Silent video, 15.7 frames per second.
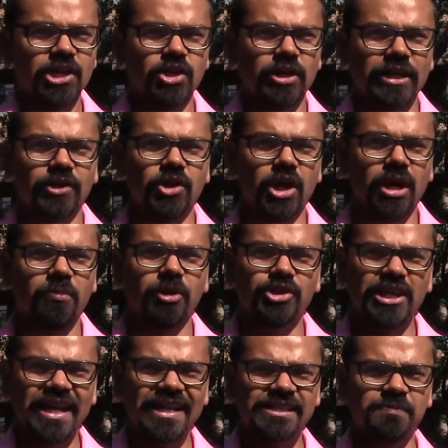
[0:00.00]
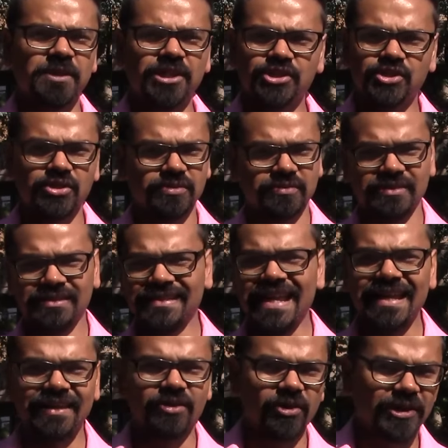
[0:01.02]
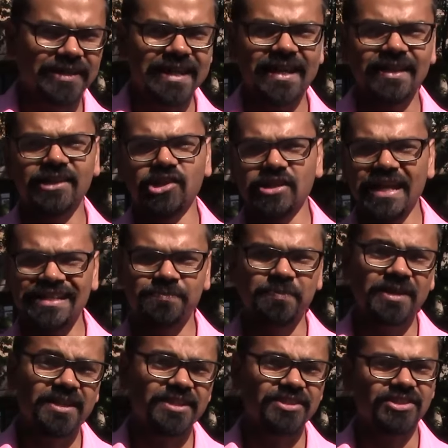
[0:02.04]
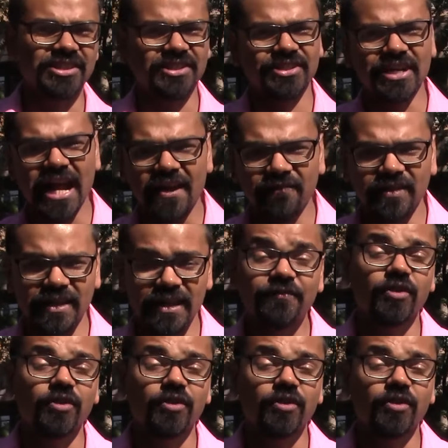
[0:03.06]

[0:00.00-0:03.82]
you can talk about your experience staying in a hotel, your experience in traveling.